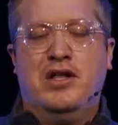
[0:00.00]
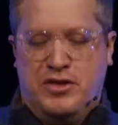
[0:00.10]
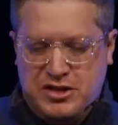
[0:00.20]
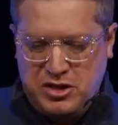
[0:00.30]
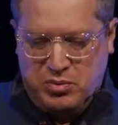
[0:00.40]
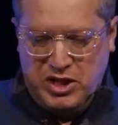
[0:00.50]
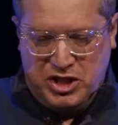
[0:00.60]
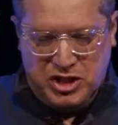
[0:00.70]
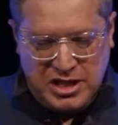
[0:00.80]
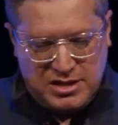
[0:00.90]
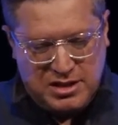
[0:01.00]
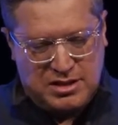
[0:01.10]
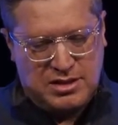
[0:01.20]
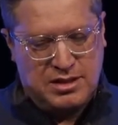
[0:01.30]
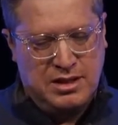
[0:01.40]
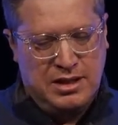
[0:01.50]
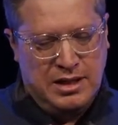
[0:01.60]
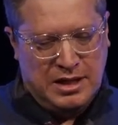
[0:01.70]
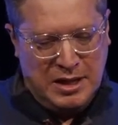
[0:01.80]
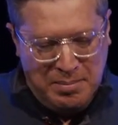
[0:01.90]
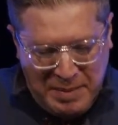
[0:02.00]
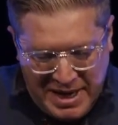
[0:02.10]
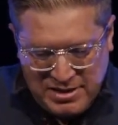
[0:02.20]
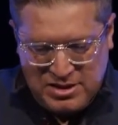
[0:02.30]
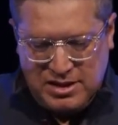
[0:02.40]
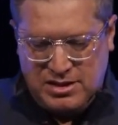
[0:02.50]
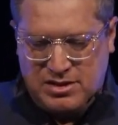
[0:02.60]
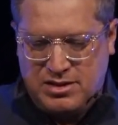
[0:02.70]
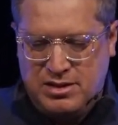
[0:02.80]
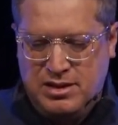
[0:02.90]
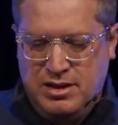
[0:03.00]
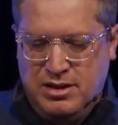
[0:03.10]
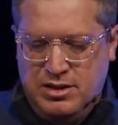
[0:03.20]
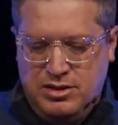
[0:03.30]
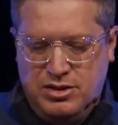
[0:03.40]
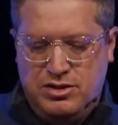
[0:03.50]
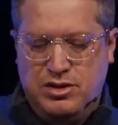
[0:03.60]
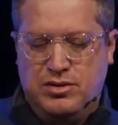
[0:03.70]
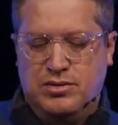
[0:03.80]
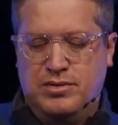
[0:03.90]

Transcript: This is what Jesus commands us to do.